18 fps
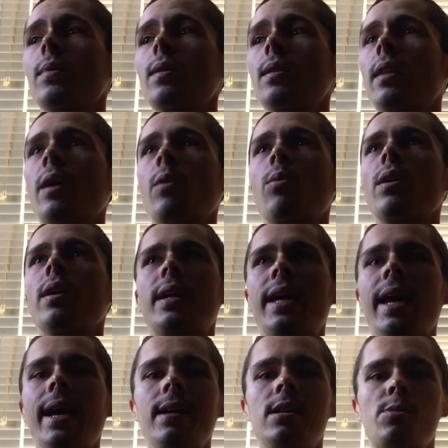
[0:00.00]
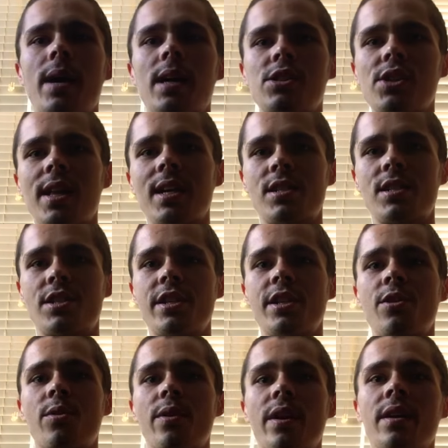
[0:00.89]
They were in a cage match last
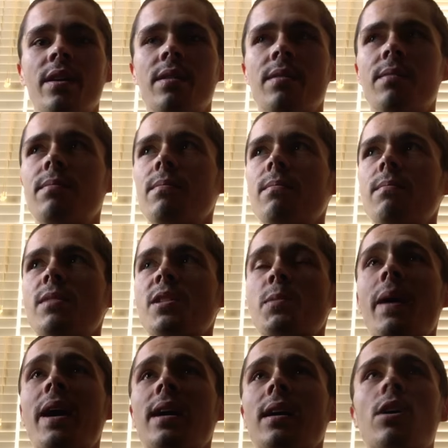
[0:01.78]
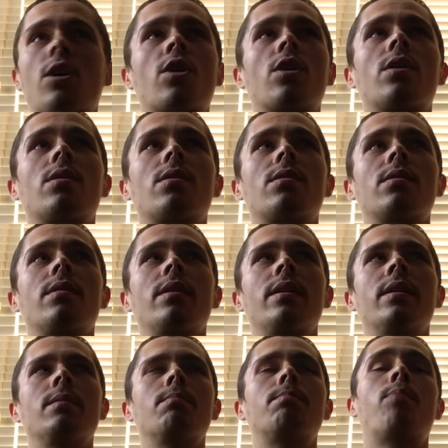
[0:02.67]
year in
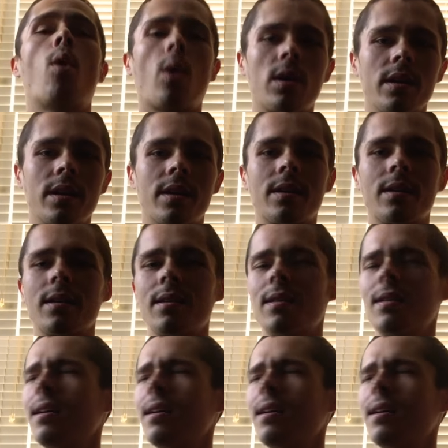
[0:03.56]
Portland.